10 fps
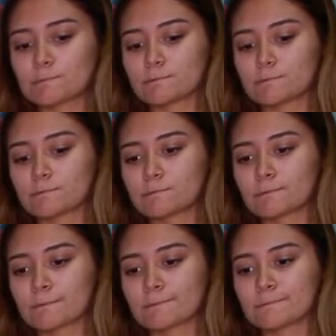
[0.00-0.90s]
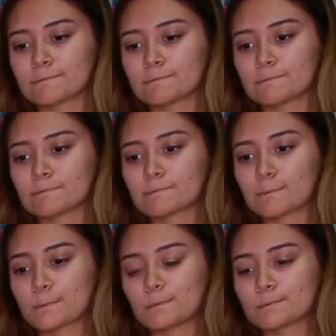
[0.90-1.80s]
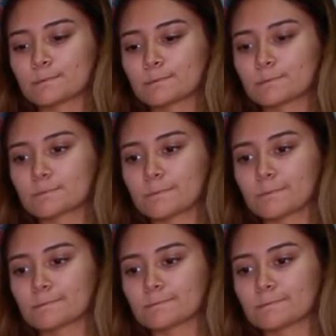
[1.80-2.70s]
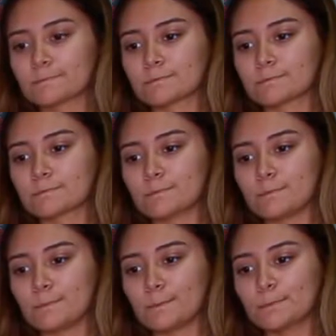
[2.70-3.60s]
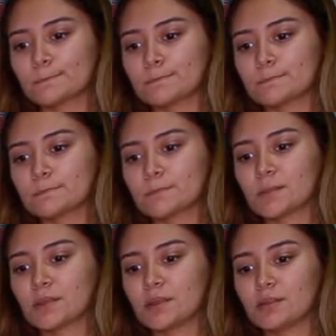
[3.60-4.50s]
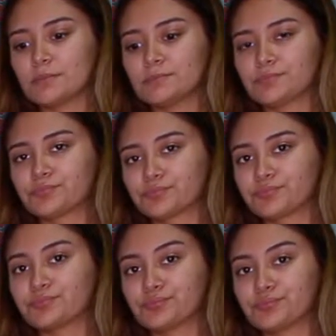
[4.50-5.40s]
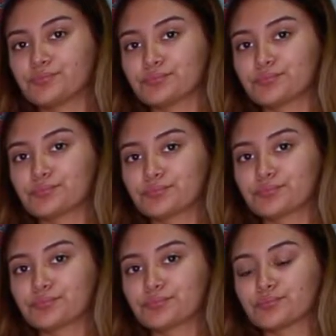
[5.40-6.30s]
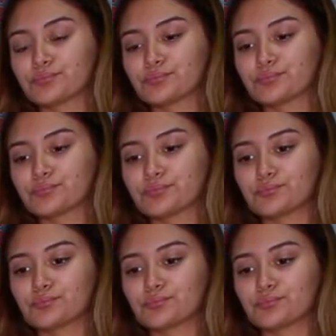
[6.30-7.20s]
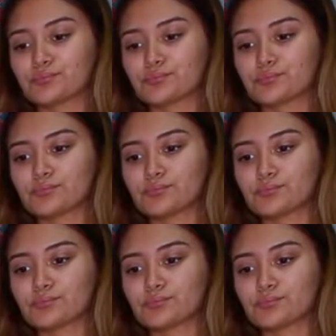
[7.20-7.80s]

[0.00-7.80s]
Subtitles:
No words are spoken by the person on screen.